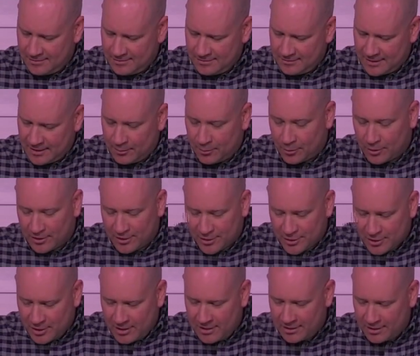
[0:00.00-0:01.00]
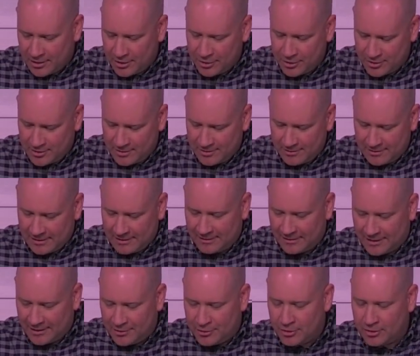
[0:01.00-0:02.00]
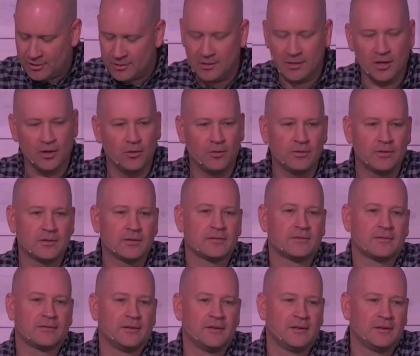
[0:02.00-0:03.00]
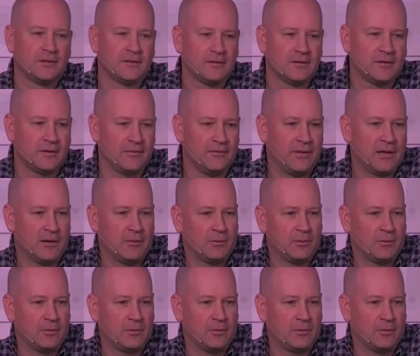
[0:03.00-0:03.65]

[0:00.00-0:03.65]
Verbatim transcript: They were astonished and they took note of that